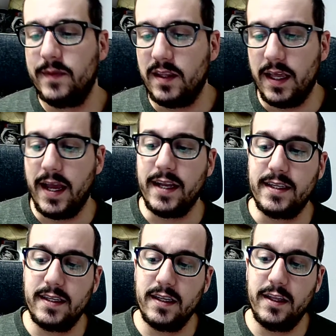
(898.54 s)

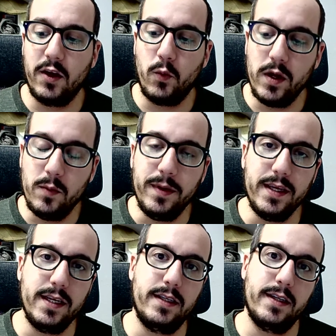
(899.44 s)
that there will
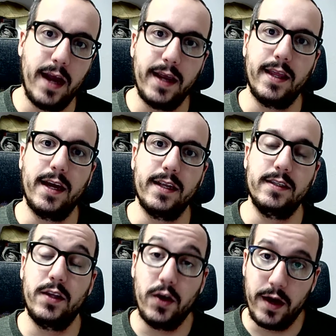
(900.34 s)
be guidelines.
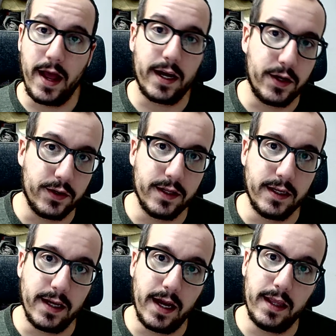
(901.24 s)
There are not currently
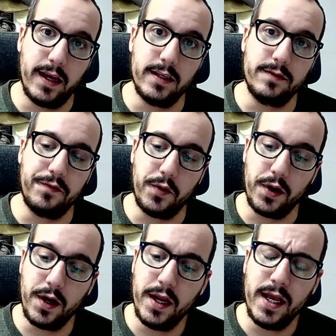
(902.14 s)
guidelines for
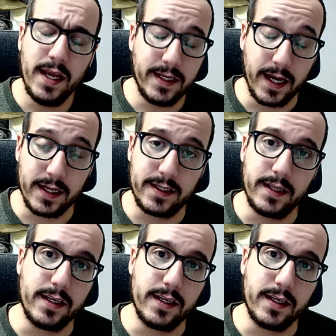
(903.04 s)
data sets and